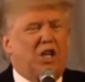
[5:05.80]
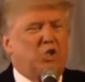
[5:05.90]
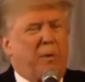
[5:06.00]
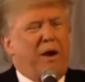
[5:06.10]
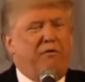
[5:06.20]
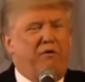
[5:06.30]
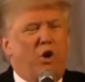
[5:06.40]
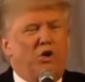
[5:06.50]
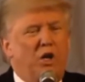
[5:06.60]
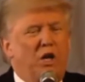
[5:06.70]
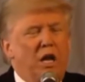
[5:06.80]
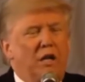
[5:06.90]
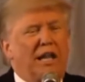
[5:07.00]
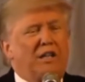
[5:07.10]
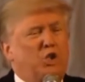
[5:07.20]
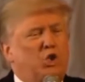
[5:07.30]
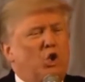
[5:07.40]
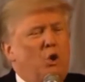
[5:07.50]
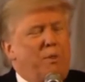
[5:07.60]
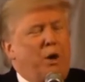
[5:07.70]
it. They spent a fortune. Let's
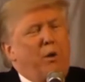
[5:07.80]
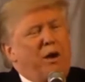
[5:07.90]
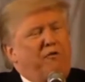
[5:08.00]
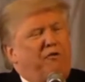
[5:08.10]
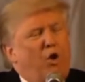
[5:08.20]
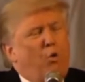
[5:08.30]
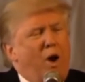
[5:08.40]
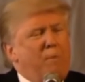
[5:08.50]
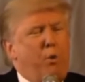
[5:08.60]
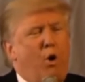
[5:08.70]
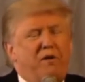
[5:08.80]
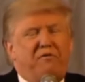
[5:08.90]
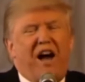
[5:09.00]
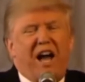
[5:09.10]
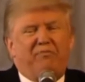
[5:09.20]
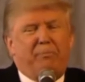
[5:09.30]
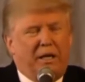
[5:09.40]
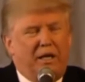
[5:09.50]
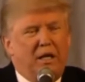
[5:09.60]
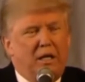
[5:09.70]
assume they're in for $1.5
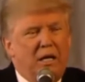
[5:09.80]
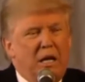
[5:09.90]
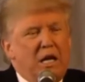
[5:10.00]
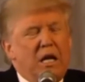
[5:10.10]
billion.